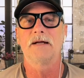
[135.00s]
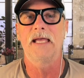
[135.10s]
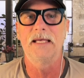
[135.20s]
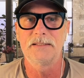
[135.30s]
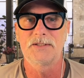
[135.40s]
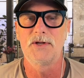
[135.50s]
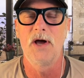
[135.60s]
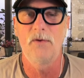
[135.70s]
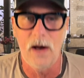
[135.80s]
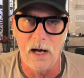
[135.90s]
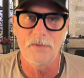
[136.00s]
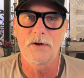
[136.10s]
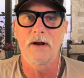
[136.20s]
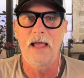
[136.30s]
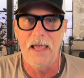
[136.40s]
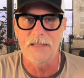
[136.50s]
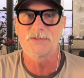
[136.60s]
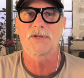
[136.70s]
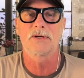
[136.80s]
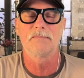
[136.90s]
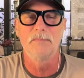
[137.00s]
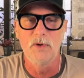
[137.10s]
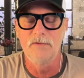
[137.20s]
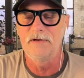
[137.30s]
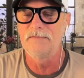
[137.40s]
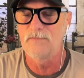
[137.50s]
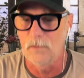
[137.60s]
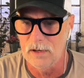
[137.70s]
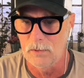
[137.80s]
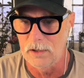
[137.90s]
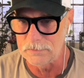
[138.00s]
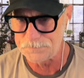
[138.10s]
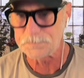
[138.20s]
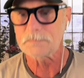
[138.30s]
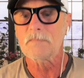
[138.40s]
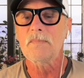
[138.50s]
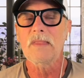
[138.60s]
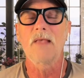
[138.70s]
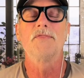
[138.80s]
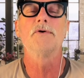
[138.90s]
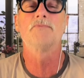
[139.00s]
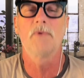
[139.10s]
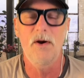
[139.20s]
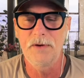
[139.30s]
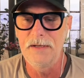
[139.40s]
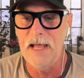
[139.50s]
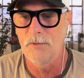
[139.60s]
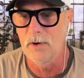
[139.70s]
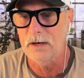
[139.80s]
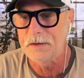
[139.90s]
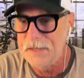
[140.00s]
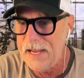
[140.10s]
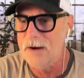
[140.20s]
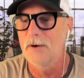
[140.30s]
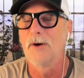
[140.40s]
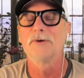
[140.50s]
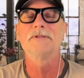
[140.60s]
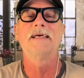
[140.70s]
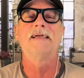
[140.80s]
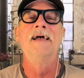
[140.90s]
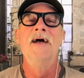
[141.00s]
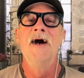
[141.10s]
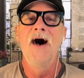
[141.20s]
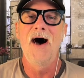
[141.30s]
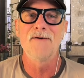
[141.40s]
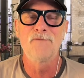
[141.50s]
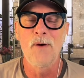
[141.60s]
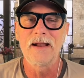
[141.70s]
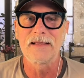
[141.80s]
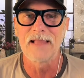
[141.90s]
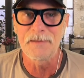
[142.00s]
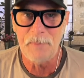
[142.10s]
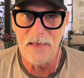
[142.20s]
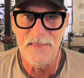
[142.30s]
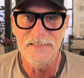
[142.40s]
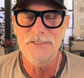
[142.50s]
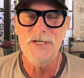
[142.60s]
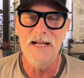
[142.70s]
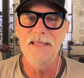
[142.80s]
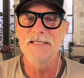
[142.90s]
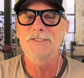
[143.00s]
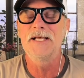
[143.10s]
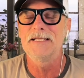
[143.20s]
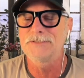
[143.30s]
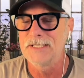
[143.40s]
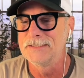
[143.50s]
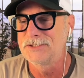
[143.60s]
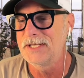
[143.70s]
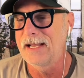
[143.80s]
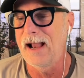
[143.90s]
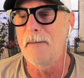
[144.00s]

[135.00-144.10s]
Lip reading: is no other answer moving forward. The Ronin network narrowly avoided, like by the chin of the chinny chin chin,